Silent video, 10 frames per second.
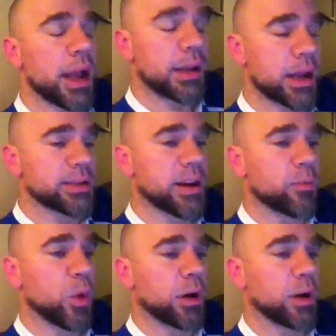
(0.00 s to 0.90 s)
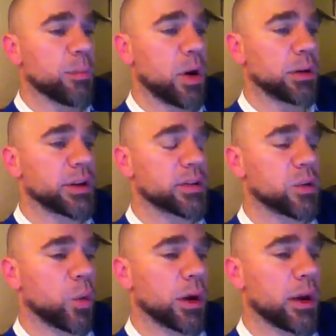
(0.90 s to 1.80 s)
And yes, I'm wearing a
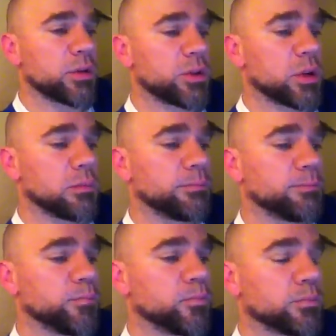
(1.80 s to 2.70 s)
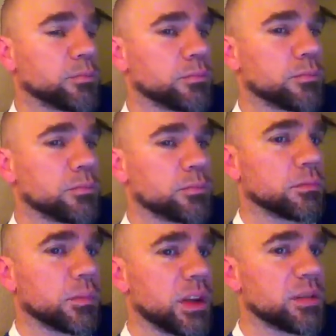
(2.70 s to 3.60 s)
polyester workout shirt.
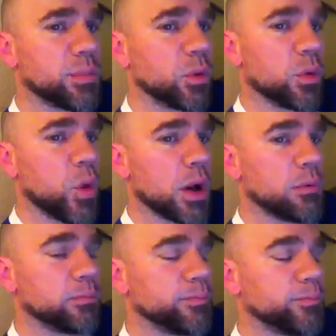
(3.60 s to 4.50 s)
It's blue and white.